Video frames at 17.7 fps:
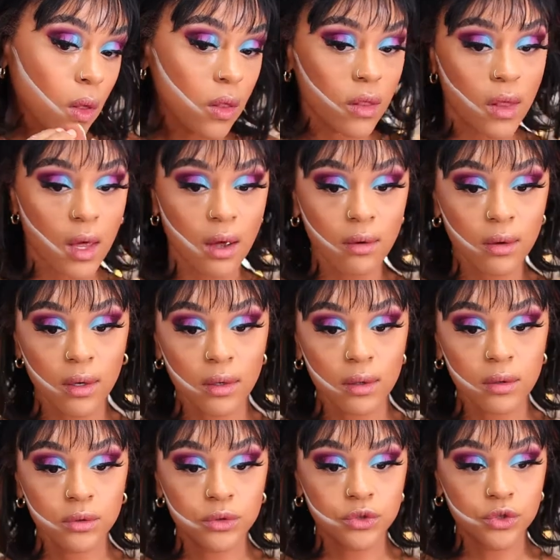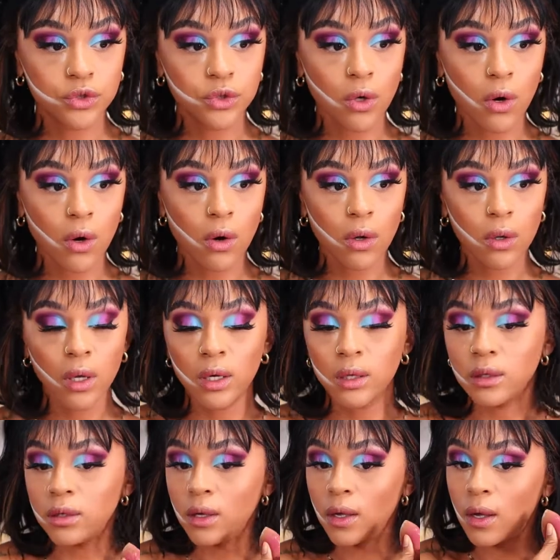that jaw
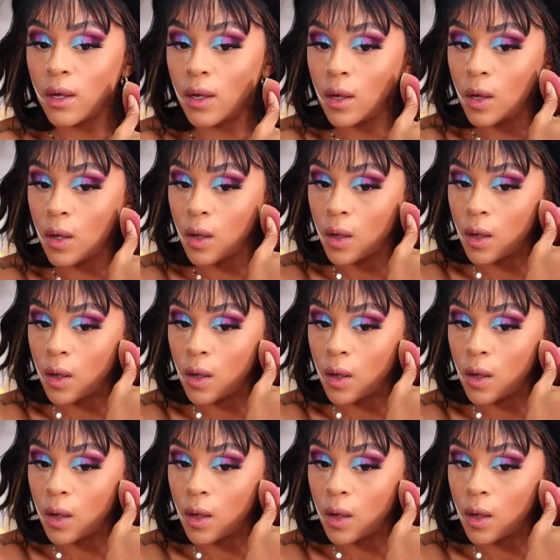like that,